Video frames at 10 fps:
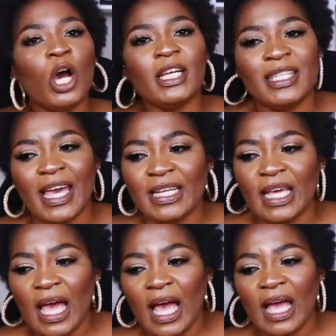not
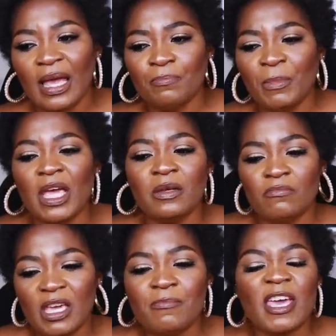that
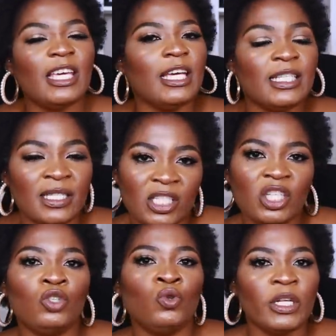in me making a
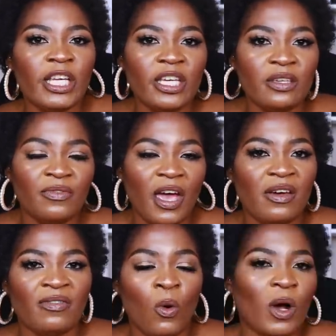decision to leave
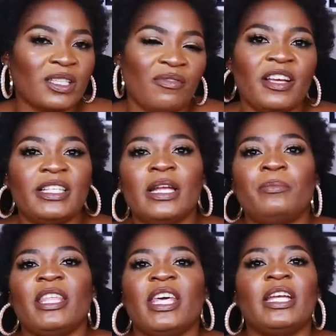ever was
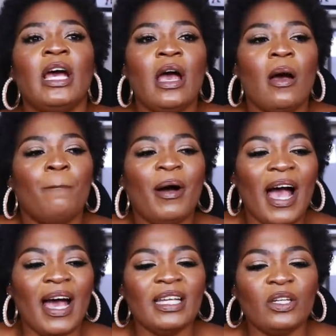affected by that,
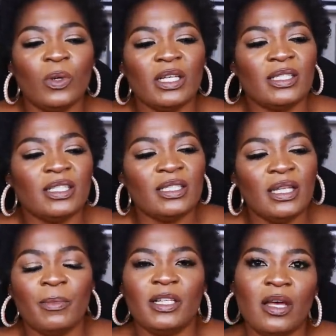but it was
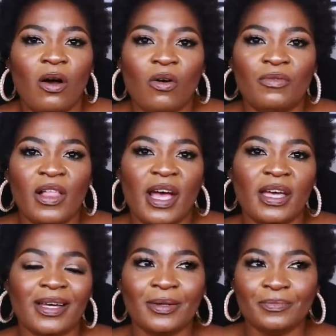just a matter of
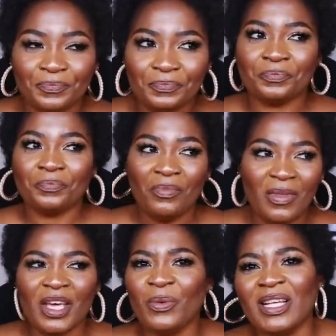like,
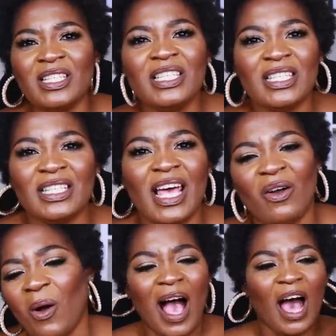it wasn't just
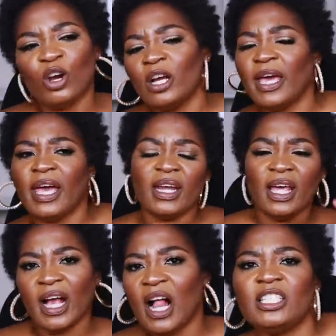like, oh, I don't care,
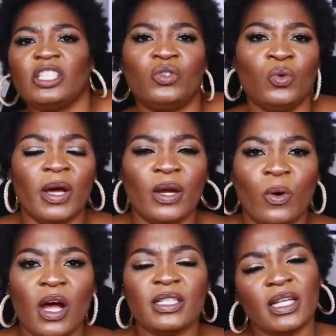like I'll just do what I
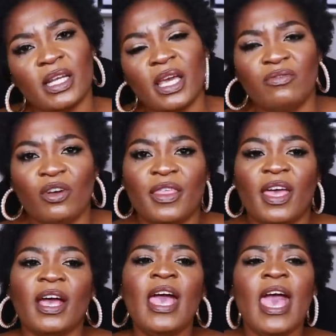want and
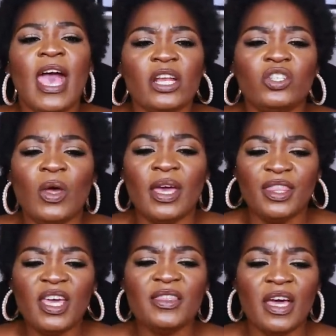everything. And so I
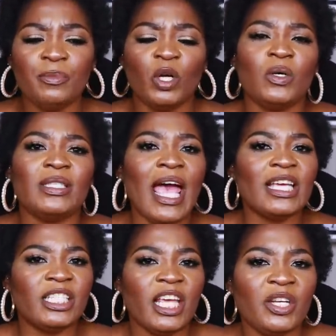think that because
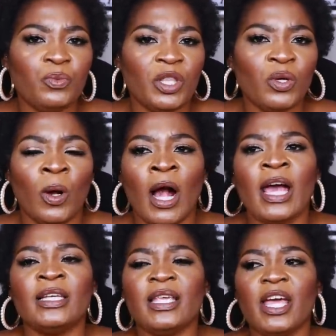I shared with you
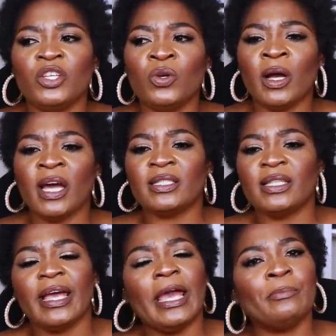guys and you
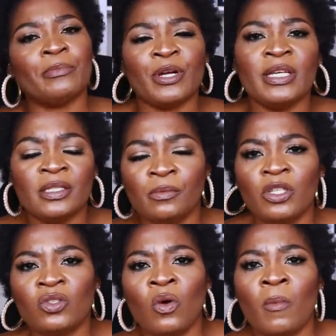guys like embraced
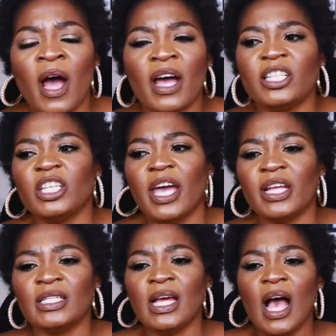me so much,
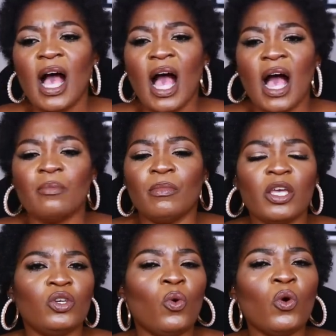and
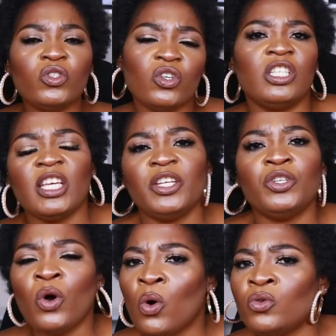you also
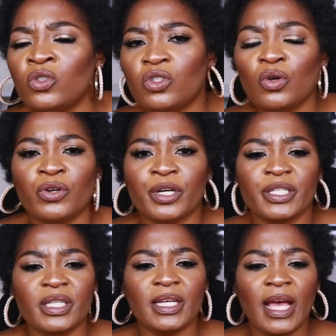shared your own
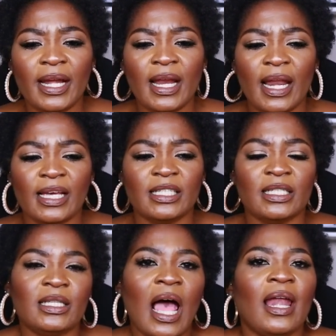stories, it kind of like
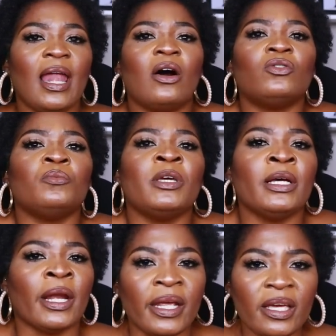just allowed me
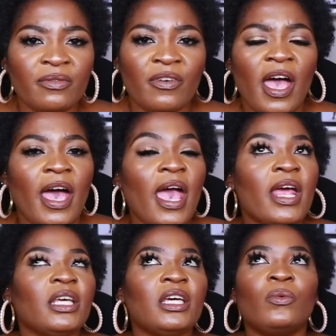grieve.
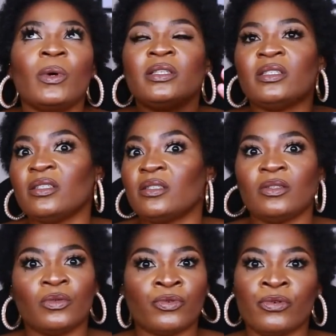And it was
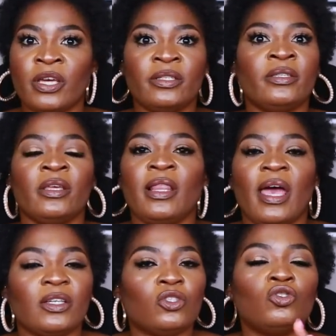just crazy,
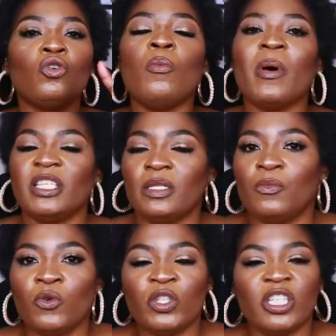like so much
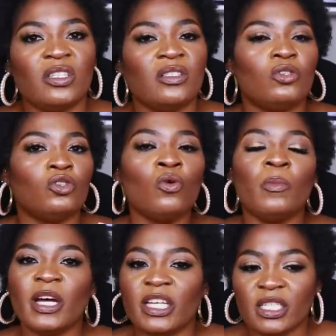emotions, so
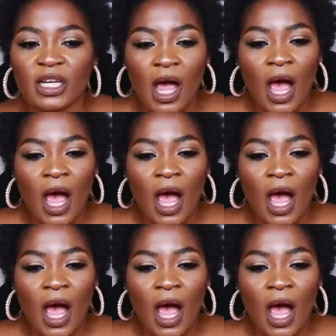much